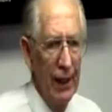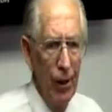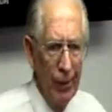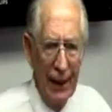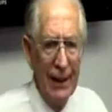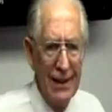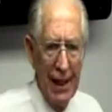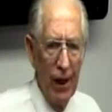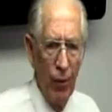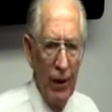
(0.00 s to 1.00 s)
Nobody eats
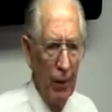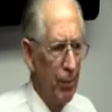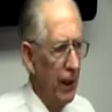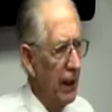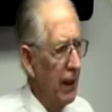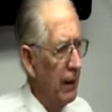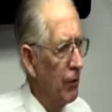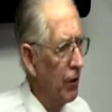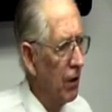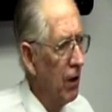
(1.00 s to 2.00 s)
that weird bread
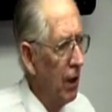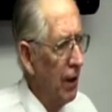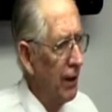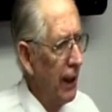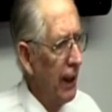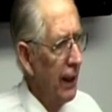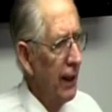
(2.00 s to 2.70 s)
anymore, right?